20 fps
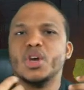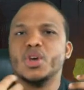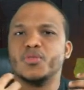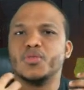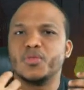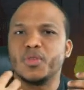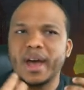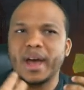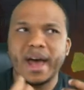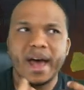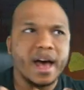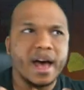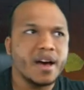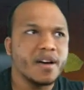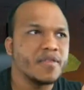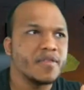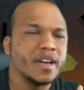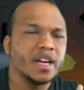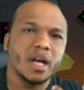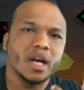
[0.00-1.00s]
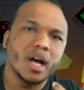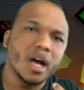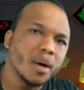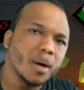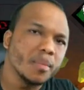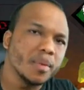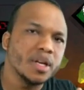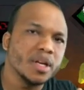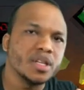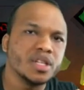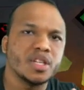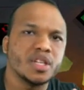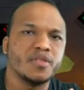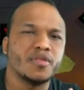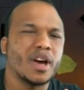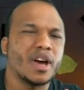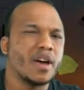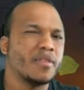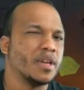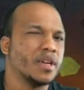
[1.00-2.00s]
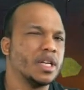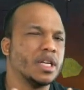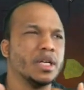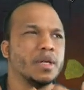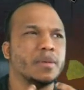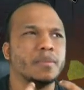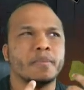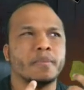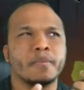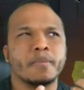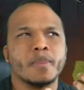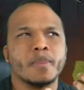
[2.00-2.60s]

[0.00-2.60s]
If you have any comments, if you have any